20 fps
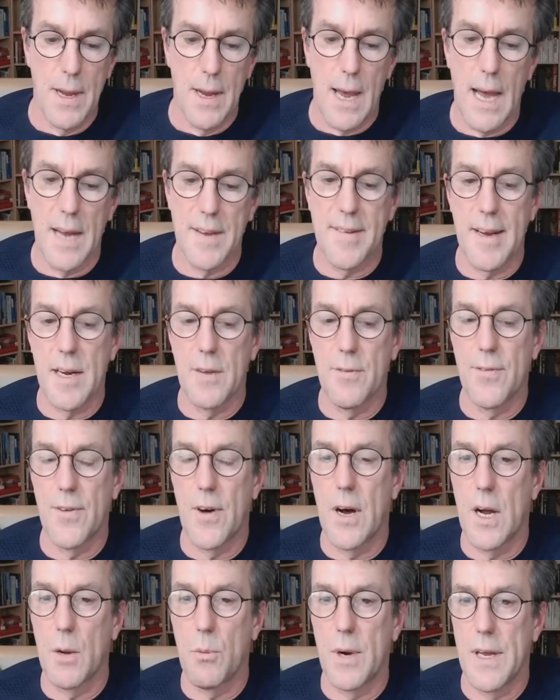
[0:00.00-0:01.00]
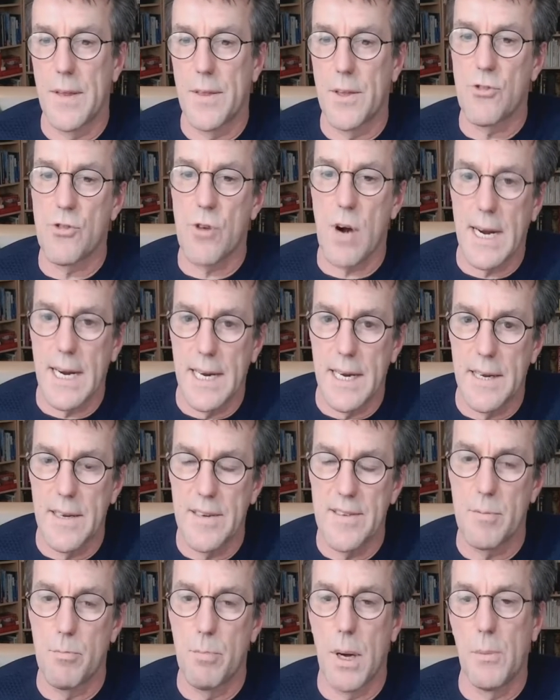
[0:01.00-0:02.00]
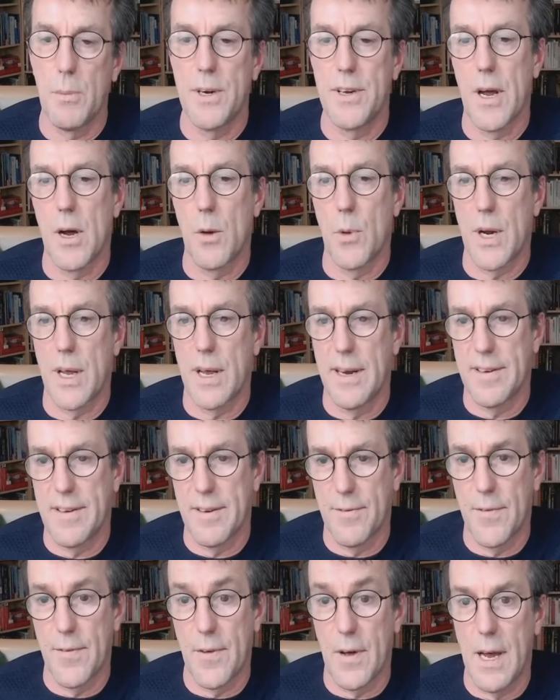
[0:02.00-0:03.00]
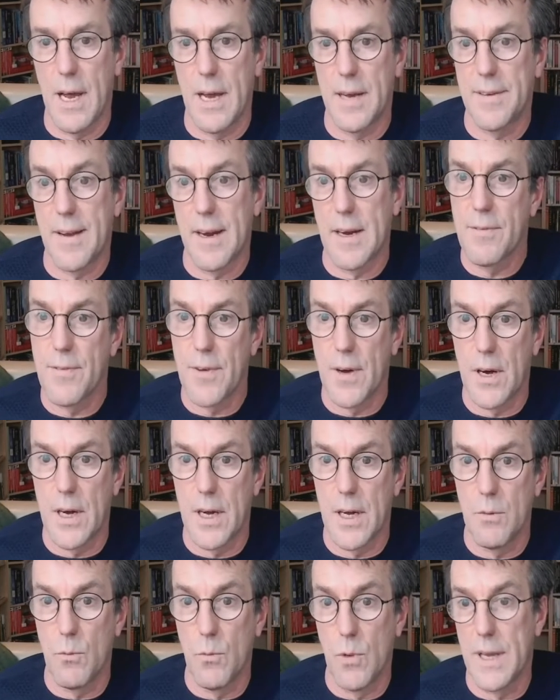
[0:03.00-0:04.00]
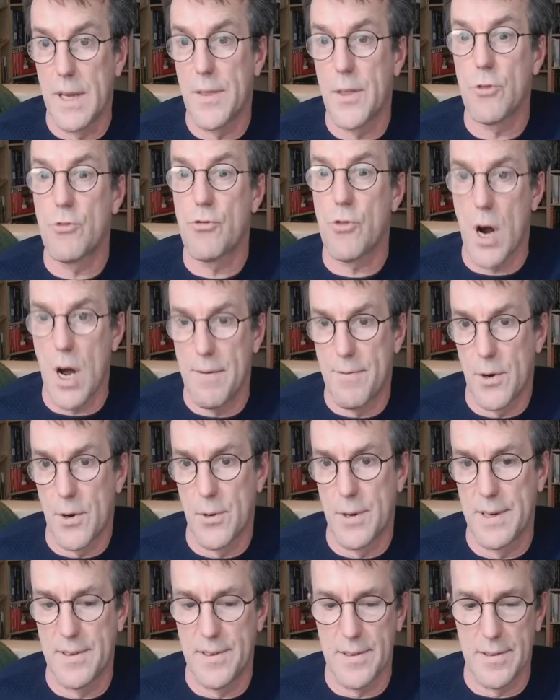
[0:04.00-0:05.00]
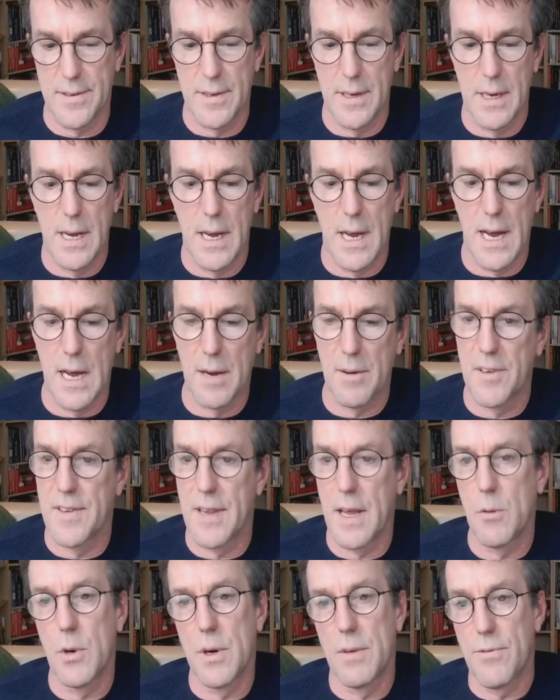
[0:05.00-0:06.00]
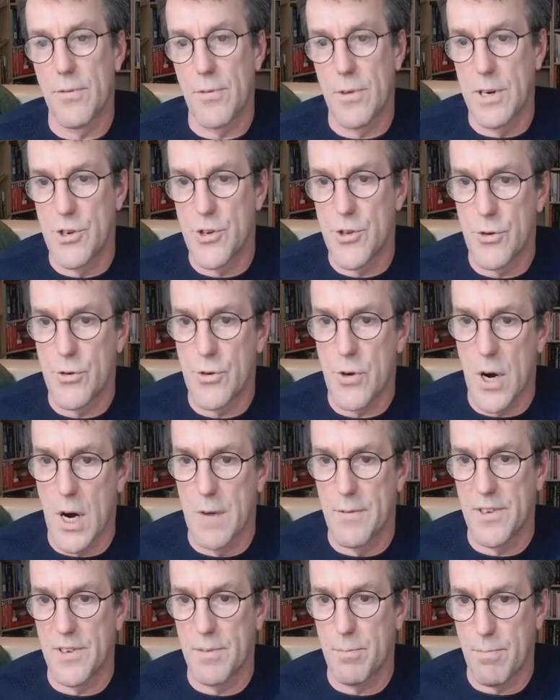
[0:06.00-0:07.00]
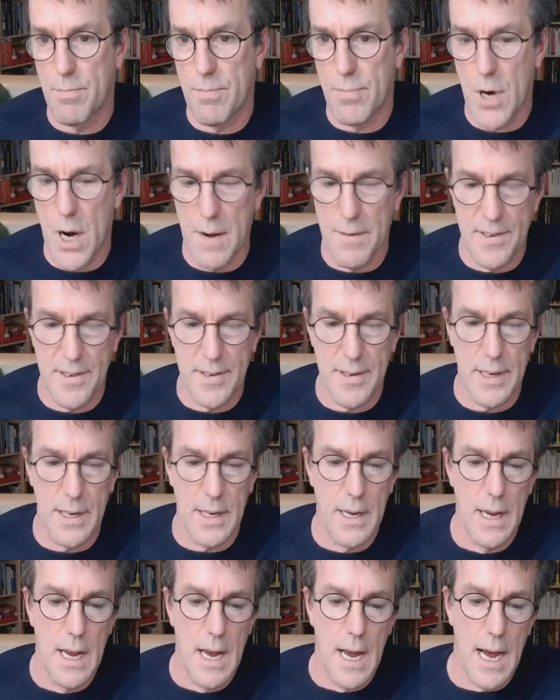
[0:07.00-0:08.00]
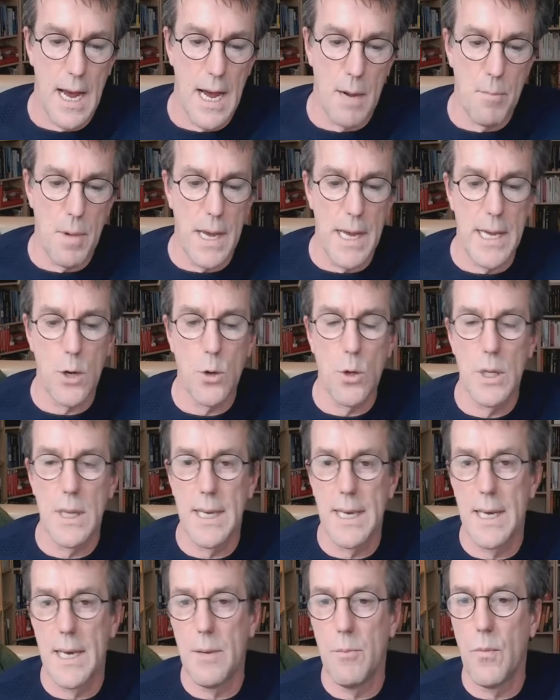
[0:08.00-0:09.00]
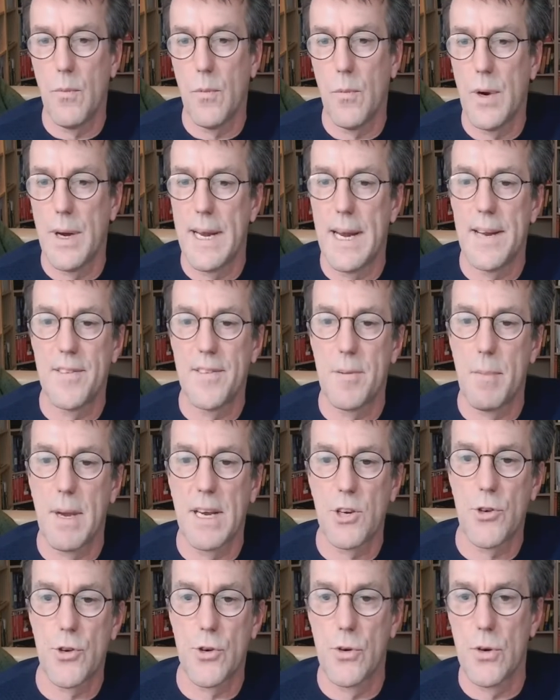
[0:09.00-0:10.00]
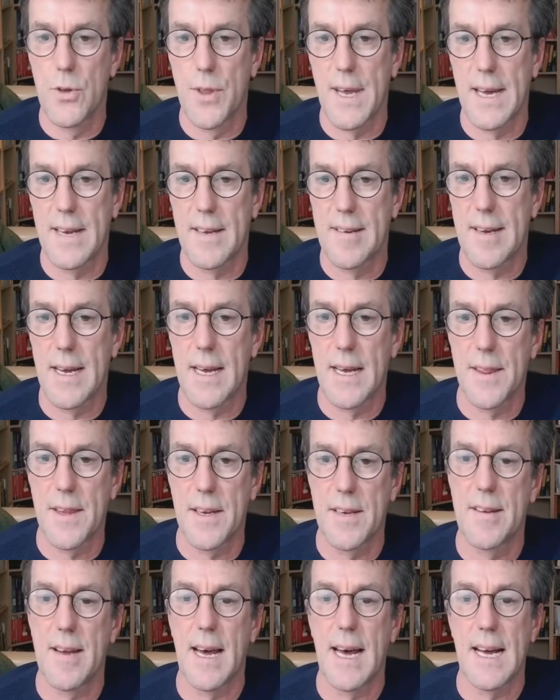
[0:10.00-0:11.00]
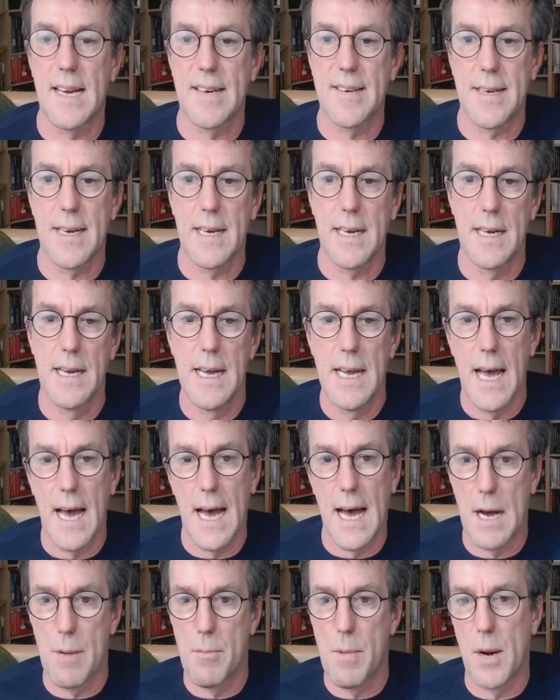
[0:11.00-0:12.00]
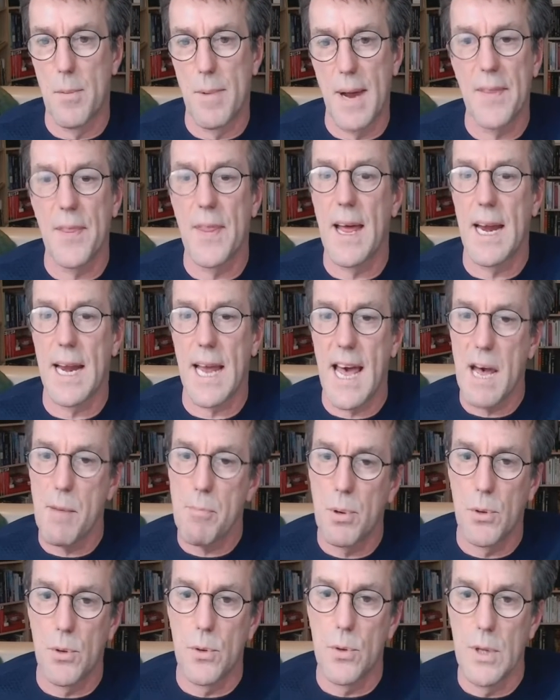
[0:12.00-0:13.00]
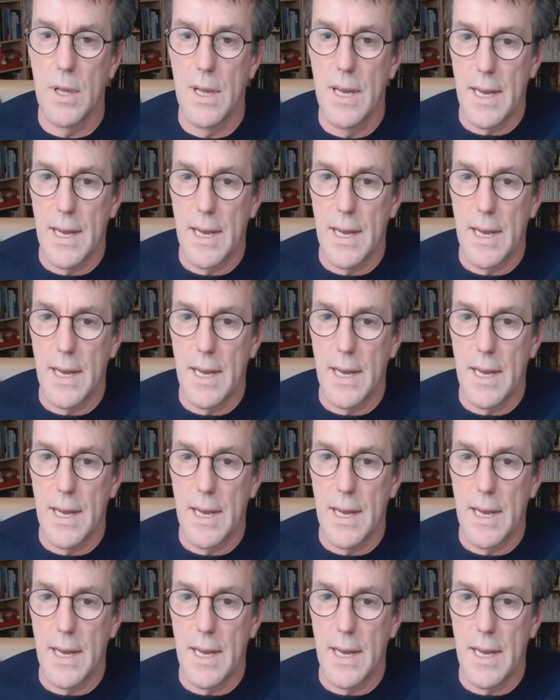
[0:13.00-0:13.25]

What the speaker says: identify where the truck is, but we don't want to identify where the driver is, because that would infringe the driver's privacy. Equally, we need to make sure that the data about that apple